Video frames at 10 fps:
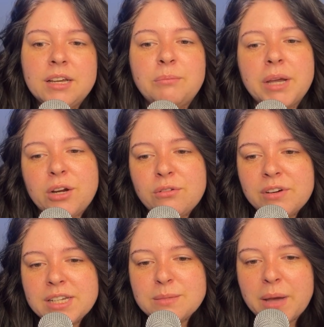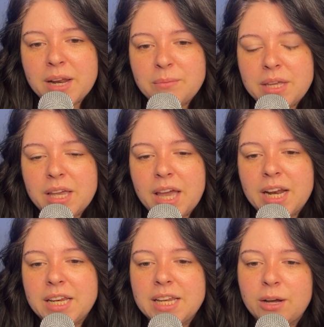My girlfriend is mad at me and
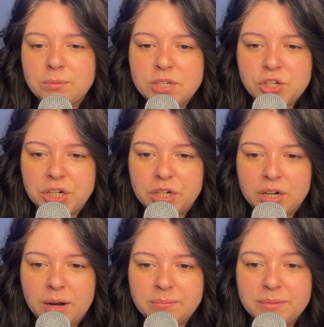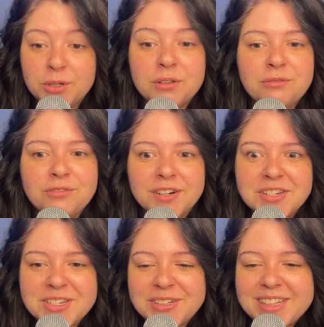I need help to cheer her up. You're the
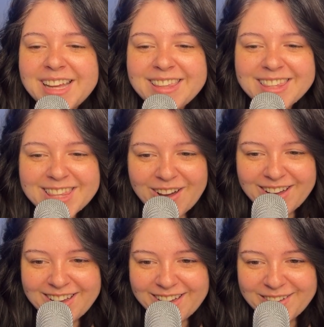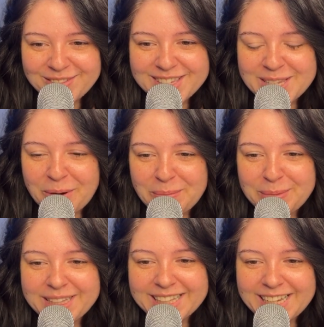first girl I thought of, so
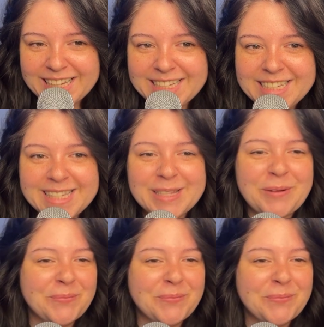please.